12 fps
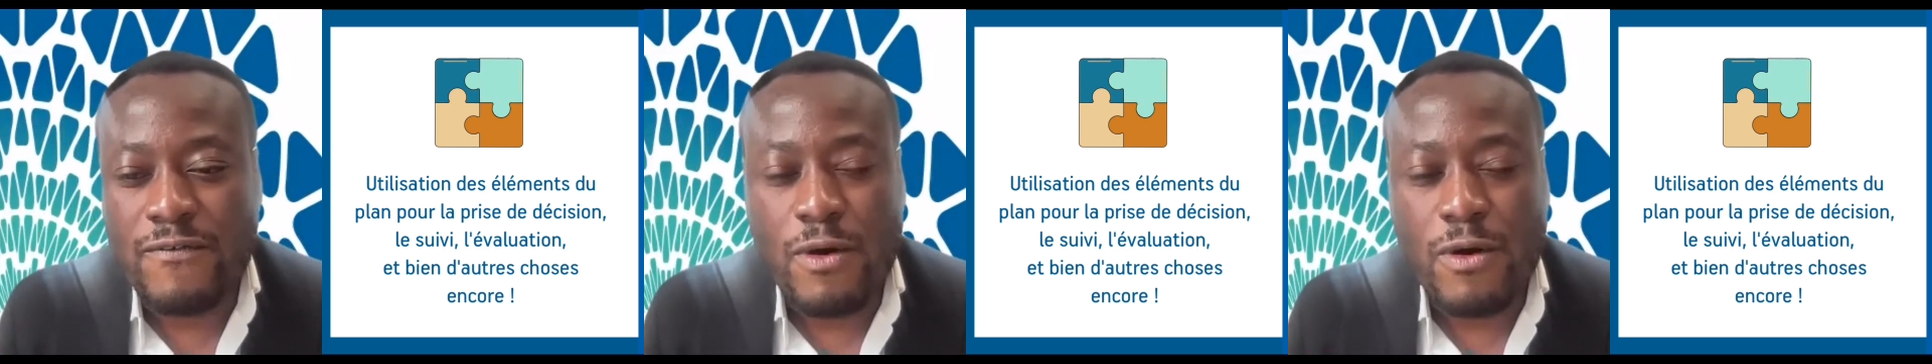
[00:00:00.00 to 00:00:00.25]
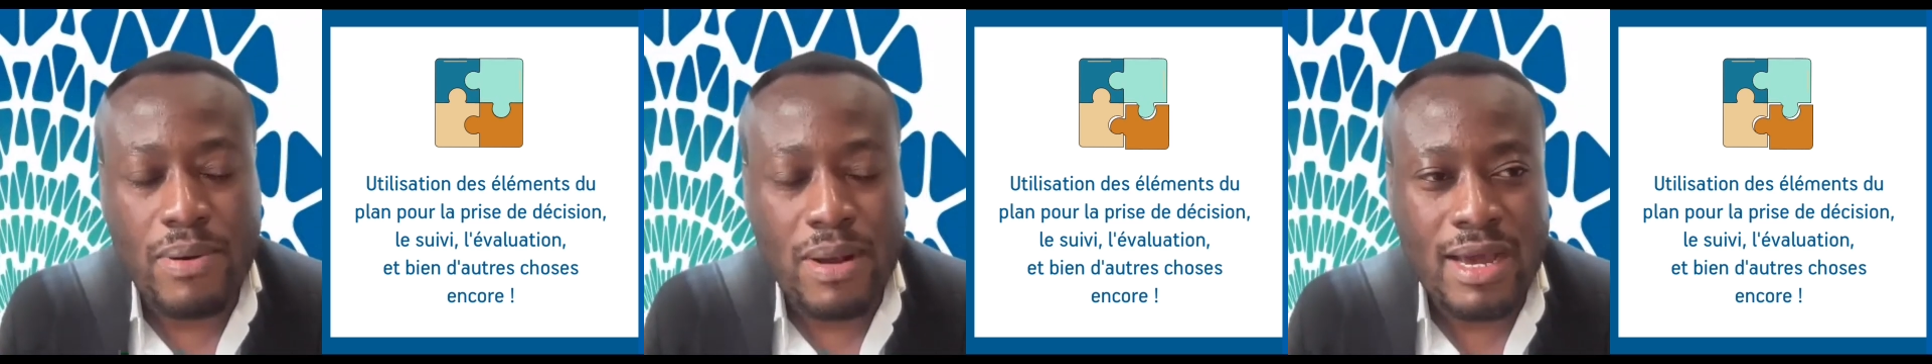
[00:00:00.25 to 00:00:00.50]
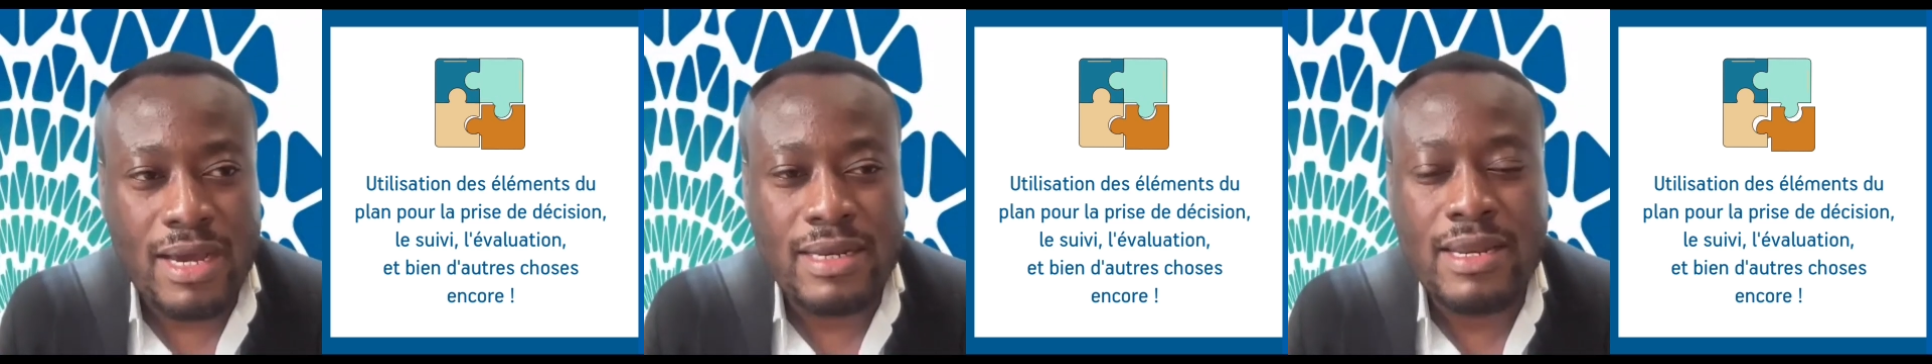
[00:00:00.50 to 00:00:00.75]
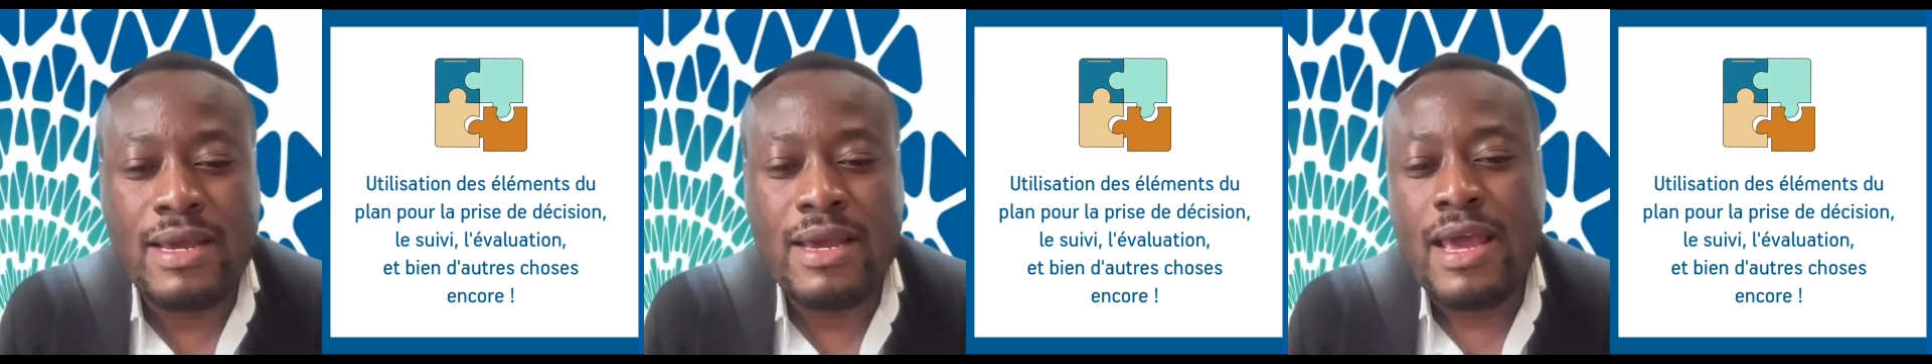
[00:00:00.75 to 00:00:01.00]
for
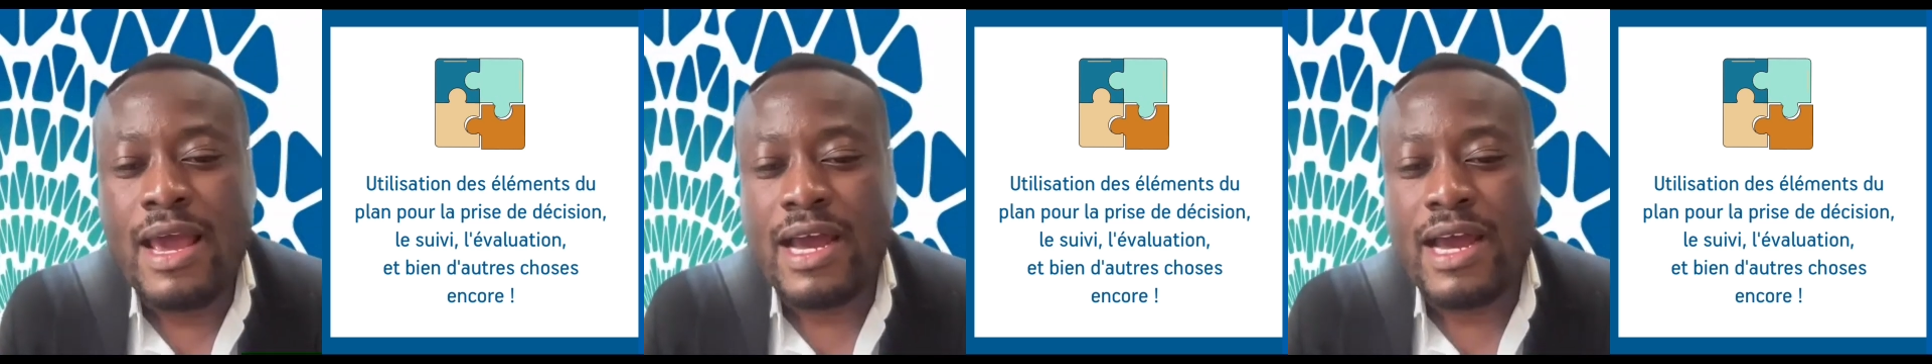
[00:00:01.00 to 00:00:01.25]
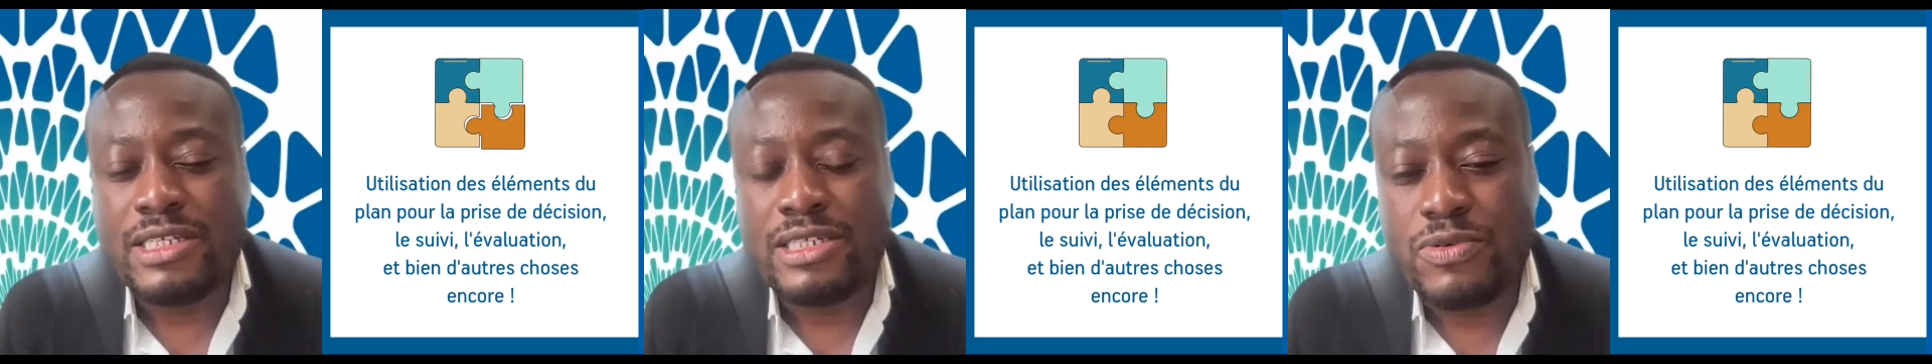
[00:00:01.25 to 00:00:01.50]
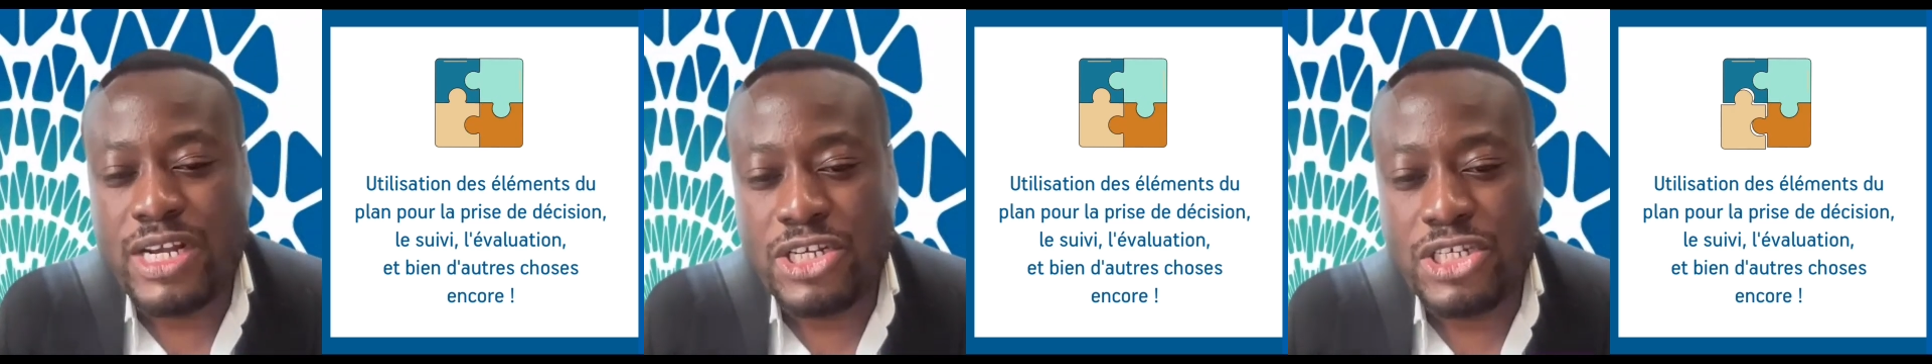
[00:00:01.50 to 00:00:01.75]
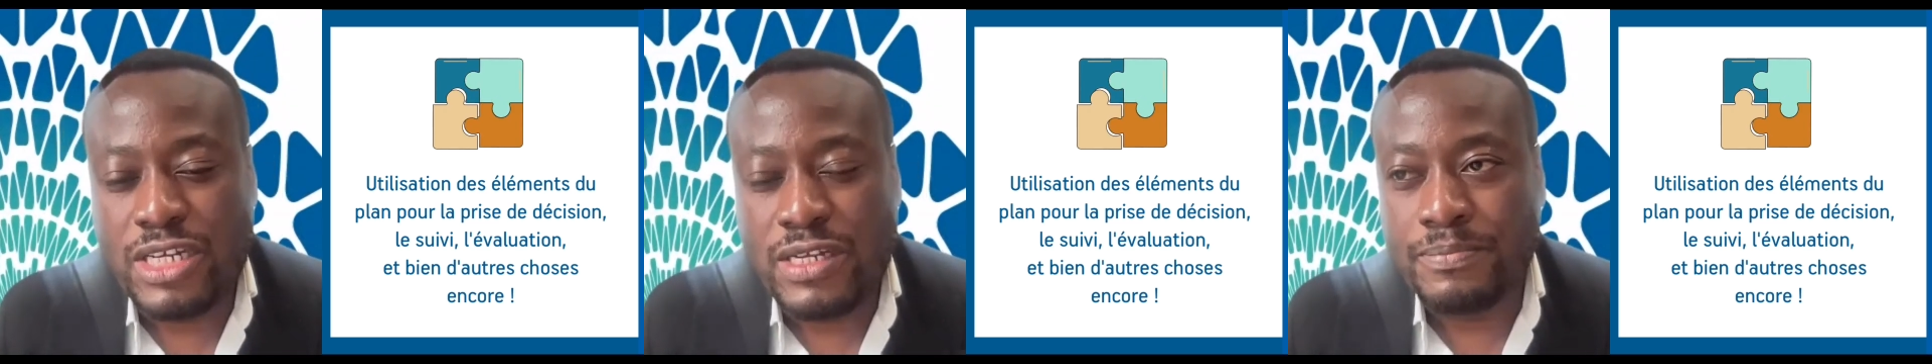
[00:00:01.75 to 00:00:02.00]
plan
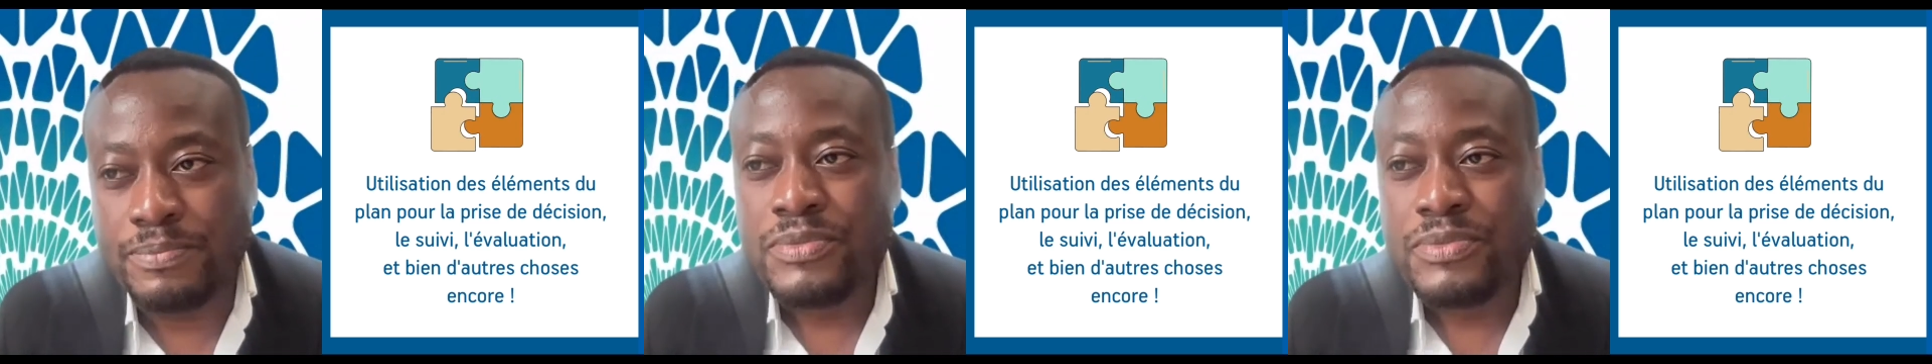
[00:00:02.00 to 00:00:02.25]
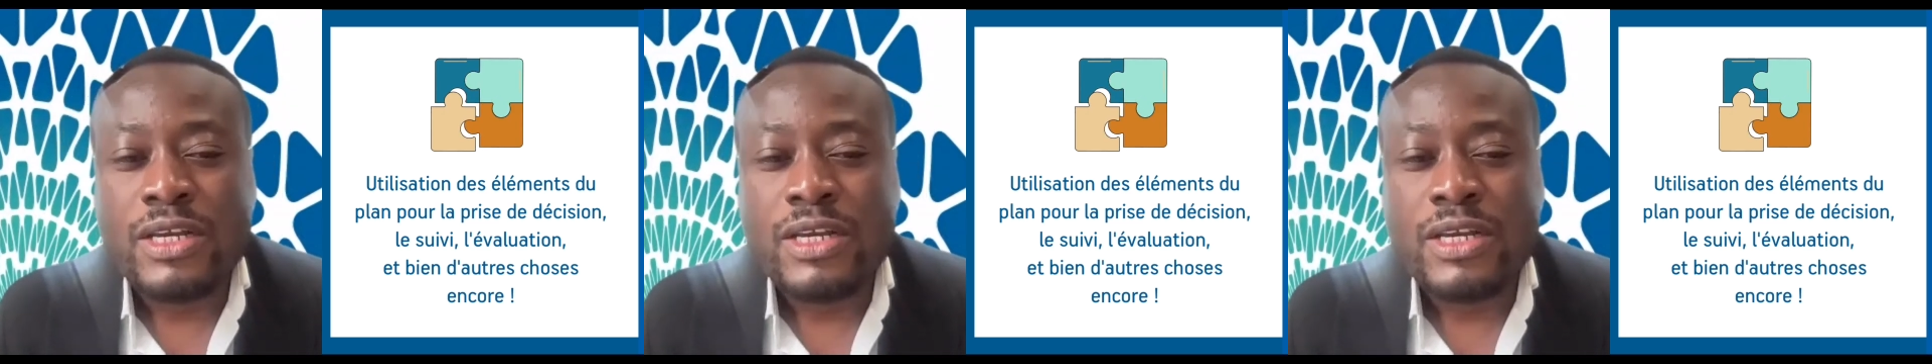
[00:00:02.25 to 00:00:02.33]
iteration.